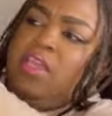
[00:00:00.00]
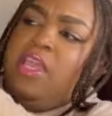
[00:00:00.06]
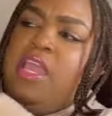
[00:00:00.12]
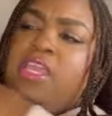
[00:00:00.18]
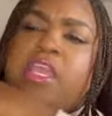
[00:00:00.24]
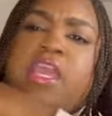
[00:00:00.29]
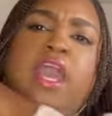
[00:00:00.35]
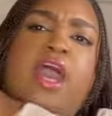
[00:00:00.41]
Here
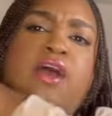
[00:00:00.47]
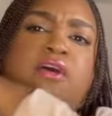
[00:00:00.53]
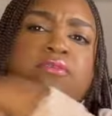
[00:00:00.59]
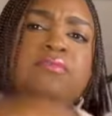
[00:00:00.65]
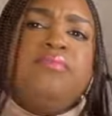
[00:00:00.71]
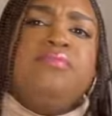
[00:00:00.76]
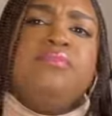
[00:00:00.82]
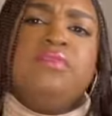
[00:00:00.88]
you go.
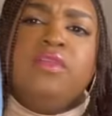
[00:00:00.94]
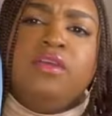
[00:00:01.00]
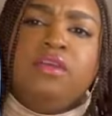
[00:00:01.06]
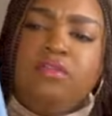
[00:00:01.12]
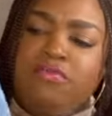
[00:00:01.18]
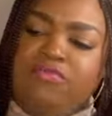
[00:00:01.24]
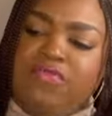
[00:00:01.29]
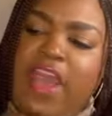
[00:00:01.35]

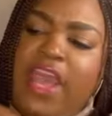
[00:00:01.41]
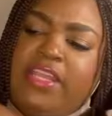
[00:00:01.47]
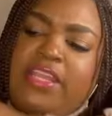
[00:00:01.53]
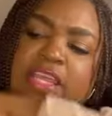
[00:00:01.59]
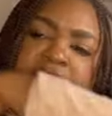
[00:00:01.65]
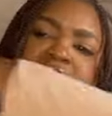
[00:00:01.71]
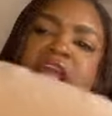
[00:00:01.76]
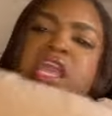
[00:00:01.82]

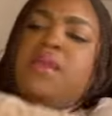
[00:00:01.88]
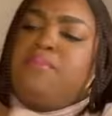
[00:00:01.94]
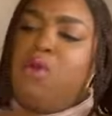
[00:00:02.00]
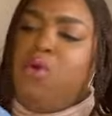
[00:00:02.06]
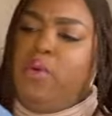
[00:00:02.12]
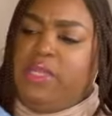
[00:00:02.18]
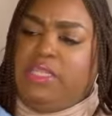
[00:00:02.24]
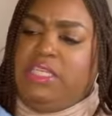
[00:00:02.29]
Finding
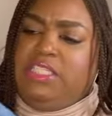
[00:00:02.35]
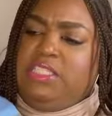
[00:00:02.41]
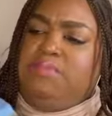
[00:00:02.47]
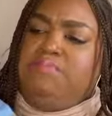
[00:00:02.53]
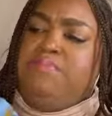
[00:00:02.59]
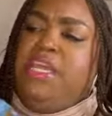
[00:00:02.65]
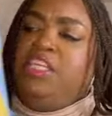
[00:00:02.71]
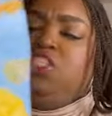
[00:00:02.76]
Nemo in this
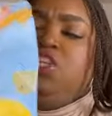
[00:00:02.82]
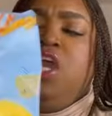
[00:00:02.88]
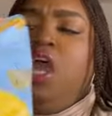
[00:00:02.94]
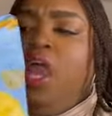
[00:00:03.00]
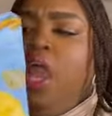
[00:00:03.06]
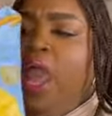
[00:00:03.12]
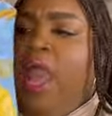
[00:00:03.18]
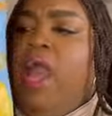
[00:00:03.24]
bitch.
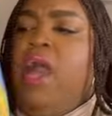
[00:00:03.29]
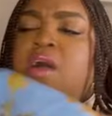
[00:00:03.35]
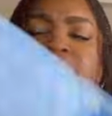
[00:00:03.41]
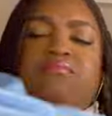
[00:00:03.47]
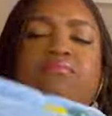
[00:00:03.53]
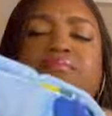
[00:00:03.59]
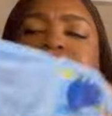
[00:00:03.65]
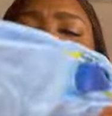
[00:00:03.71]

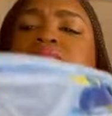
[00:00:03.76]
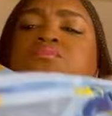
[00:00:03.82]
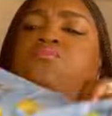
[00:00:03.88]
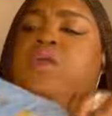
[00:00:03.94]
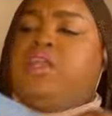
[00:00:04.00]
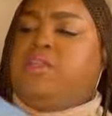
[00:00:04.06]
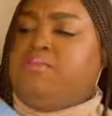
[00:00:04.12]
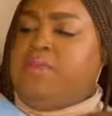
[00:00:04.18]

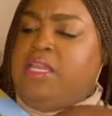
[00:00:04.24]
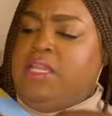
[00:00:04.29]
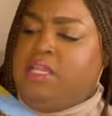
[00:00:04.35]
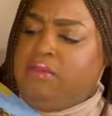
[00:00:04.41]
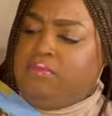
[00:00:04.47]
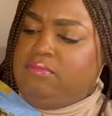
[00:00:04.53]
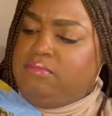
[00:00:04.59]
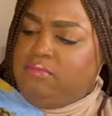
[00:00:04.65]
Wait a
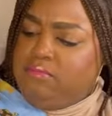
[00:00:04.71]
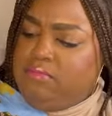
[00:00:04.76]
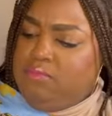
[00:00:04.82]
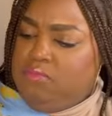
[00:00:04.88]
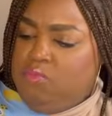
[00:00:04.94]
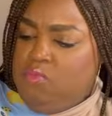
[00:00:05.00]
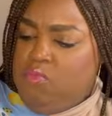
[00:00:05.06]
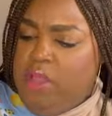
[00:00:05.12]
minute.
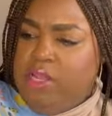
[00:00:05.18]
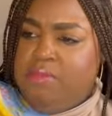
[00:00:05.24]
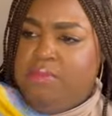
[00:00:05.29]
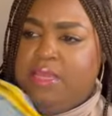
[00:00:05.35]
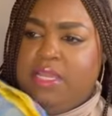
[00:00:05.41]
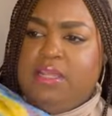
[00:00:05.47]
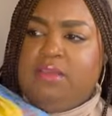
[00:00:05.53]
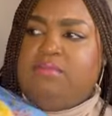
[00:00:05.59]

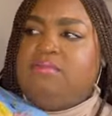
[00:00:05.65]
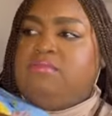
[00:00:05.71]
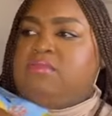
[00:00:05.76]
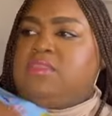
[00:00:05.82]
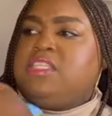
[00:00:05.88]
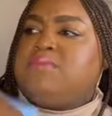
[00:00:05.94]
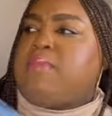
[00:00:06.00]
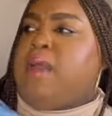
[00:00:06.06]

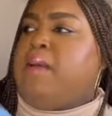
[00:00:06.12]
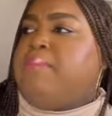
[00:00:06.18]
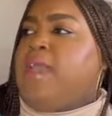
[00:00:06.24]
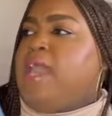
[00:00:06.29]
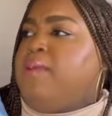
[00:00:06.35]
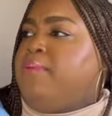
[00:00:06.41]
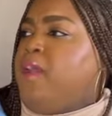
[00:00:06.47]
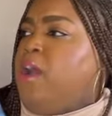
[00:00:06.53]
This is my
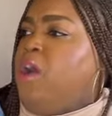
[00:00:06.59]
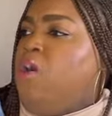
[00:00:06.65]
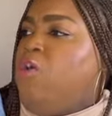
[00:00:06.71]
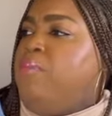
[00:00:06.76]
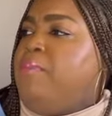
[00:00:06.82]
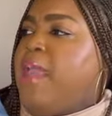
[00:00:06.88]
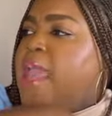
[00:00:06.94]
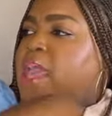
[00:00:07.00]
baby
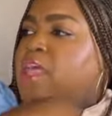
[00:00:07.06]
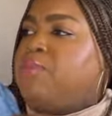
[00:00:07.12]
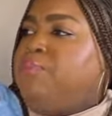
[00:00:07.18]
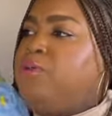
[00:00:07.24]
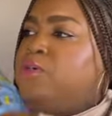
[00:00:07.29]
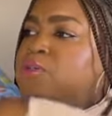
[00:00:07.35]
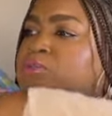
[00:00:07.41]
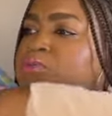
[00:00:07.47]
old bath
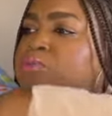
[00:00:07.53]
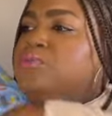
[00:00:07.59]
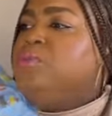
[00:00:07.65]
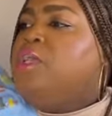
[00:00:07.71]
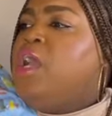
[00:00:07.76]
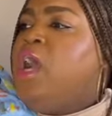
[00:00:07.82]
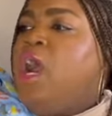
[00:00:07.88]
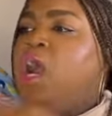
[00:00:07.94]
pool.
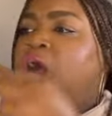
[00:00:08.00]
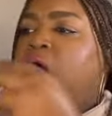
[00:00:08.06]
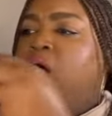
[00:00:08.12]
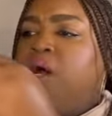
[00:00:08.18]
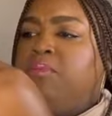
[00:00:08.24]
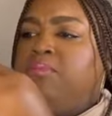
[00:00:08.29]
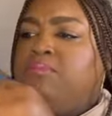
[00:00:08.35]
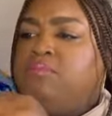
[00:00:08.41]

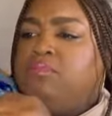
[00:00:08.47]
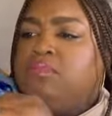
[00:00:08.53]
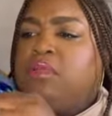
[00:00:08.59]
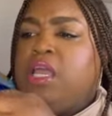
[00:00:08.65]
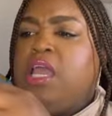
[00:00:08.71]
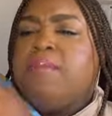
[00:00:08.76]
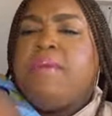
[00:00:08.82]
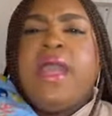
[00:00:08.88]

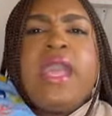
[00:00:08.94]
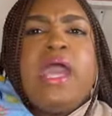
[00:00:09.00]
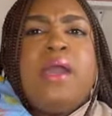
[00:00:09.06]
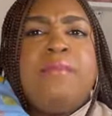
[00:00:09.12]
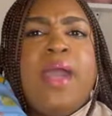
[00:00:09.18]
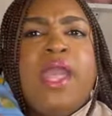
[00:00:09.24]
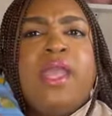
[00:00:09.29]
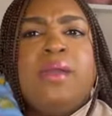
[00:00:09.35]
Anybody got
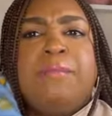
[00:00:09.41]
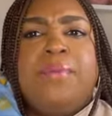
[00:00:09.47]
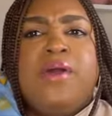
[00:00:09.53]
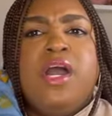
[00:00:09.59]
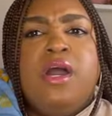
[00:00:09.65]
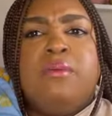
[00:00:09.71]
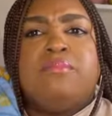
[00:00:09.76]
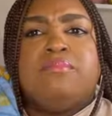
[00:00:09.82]
a bike
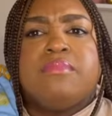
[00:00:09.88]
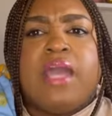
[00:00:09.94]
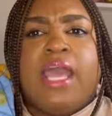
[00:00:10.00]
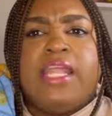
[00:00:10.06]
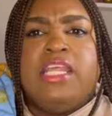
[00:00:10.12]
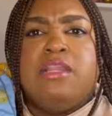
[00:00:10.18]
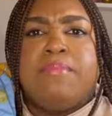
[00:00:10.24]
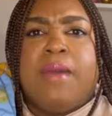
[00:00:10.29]
pump?
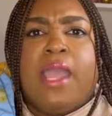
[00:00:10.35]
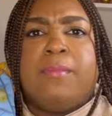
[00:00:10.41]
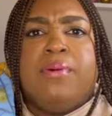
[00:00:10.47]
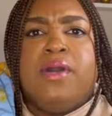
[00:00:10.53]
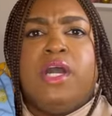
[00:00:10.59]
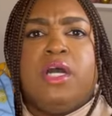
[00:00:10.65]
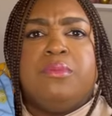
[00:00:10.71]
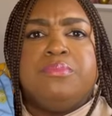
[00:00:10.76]
I need a bike
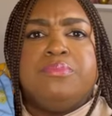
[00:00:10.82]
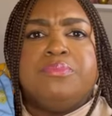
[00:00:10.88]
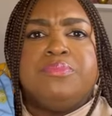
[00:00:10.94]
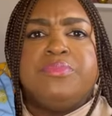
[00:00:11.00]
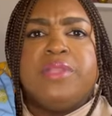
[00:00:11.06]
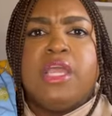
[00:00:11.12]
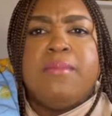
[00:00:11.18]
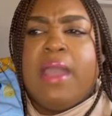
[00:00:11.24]
pump.
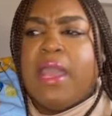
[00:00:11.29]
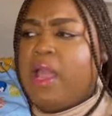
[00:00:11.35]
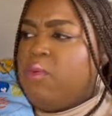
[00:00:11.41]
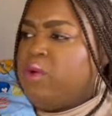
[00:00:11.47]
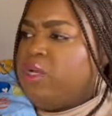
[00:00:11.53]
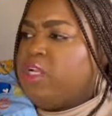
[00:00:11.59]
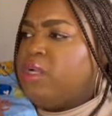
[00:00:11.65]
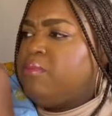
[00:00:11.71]
Anybody got
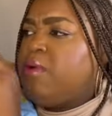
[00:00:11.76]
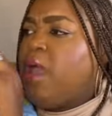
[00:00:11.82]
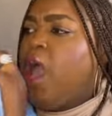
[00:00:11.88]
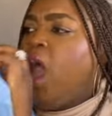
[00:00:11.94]
one of them?